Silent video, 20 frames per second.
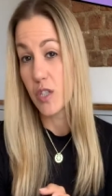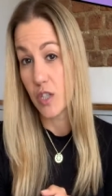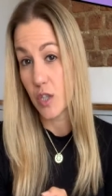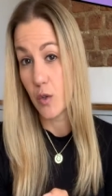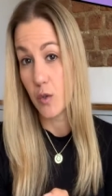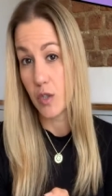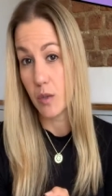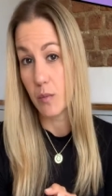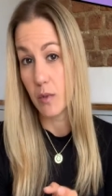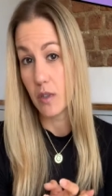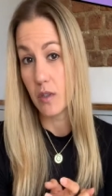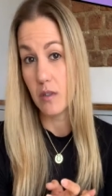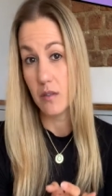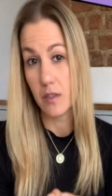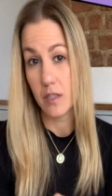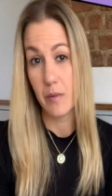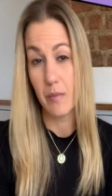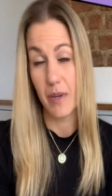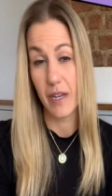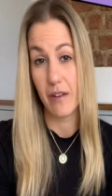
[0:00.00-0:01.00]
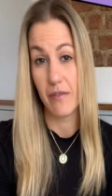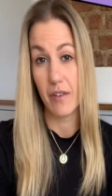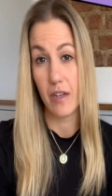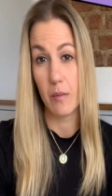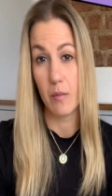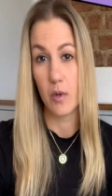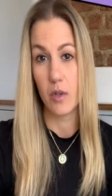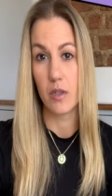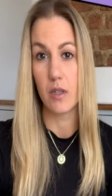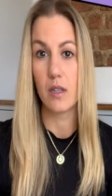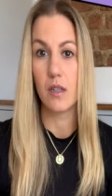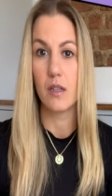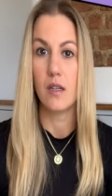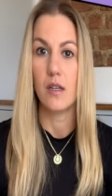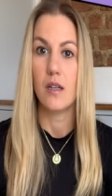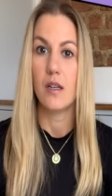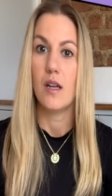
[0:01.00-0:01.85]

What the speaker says: suitable to be a fit model,